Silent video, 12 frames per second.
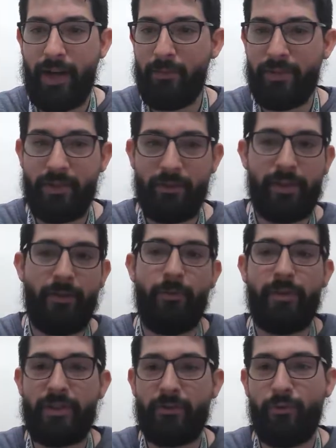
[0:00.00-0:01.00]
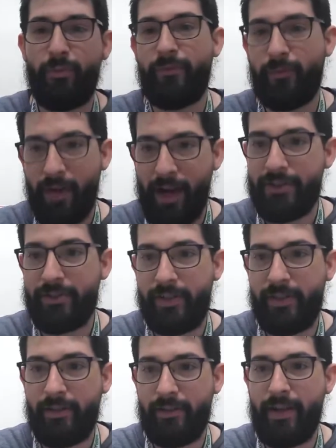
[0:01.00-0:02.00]
I was already going to school before I
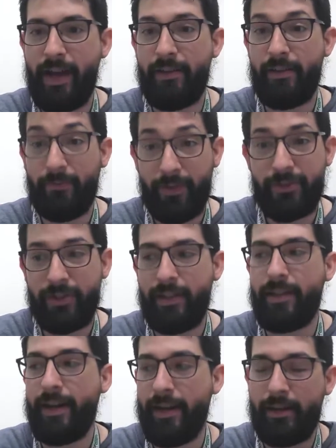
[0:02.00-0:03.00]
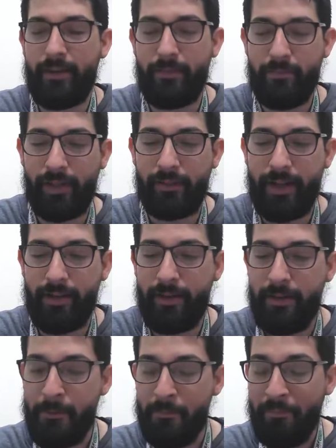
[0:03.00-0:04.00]
actually officially got out of the
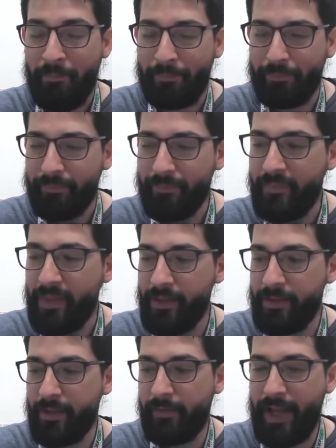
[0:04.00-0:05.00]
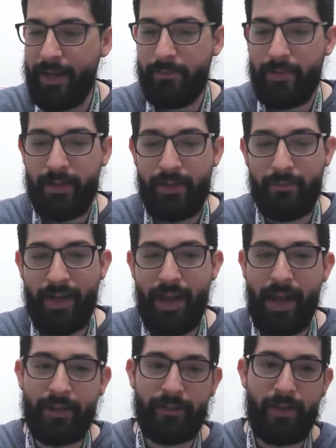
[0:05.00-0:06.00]
military. So that my
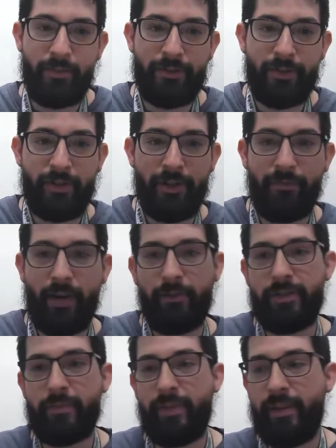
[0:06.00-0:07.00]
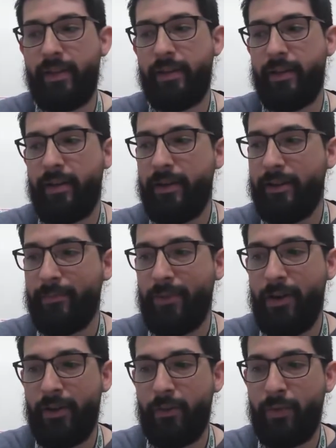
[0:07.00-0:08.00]
academic journey follows me
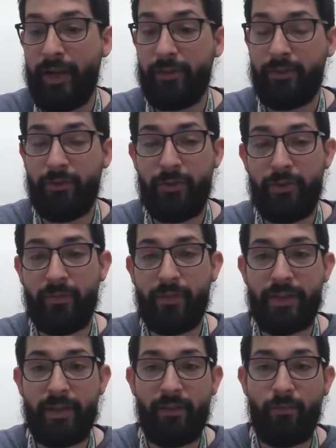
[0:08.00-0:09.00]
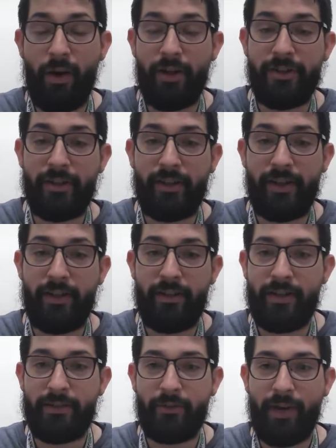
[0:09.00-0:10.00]
all the way to University of
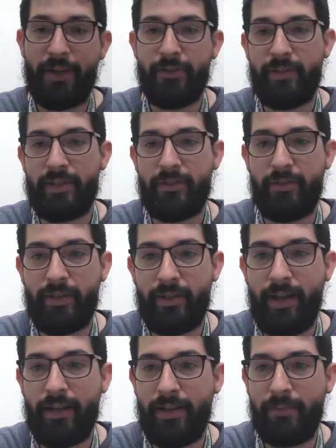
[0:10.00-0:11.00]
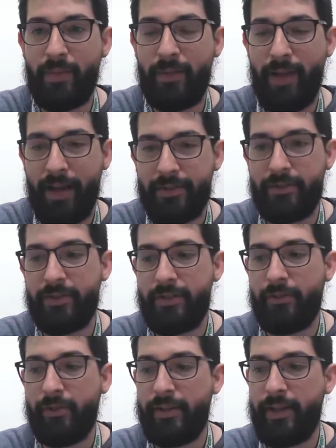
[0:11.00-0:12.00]
Washington as a graduate student. I got my master's
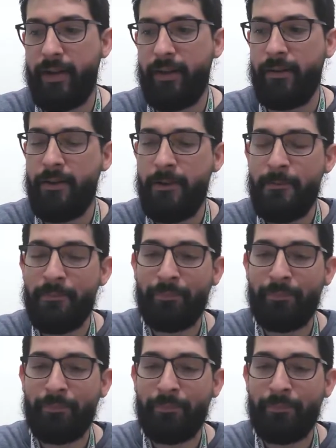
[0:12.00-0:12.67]
degree there.